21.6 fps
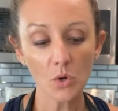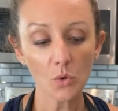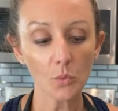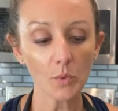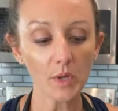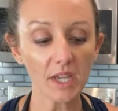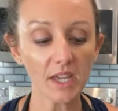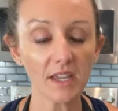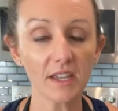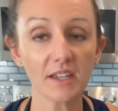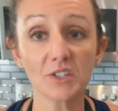
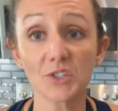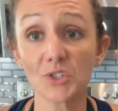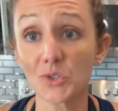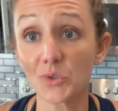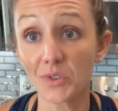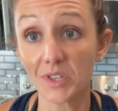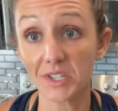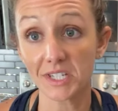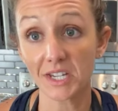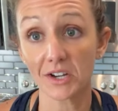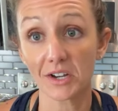We do
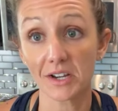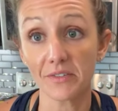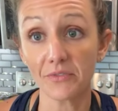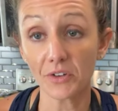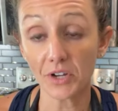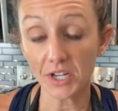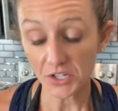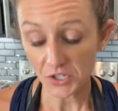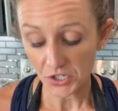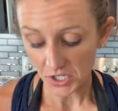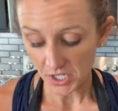the
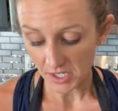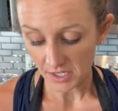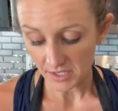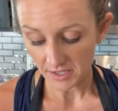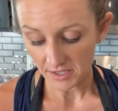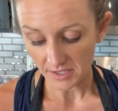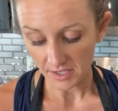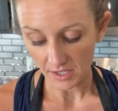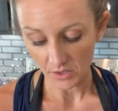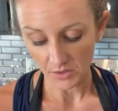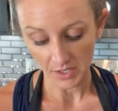dairy-free cheese,
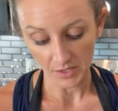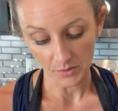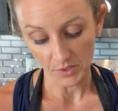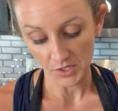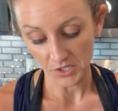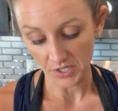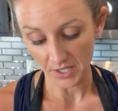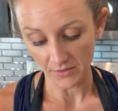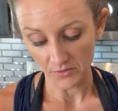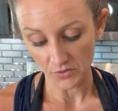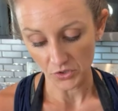so we
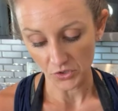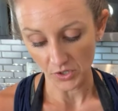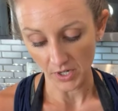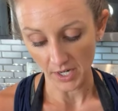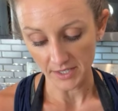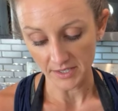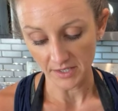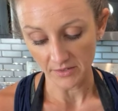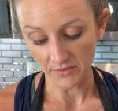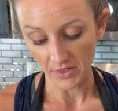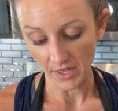just have
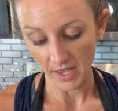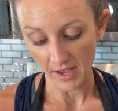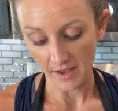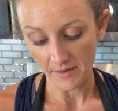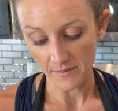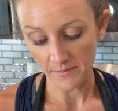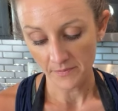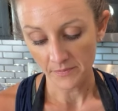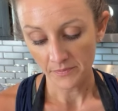shreds of that.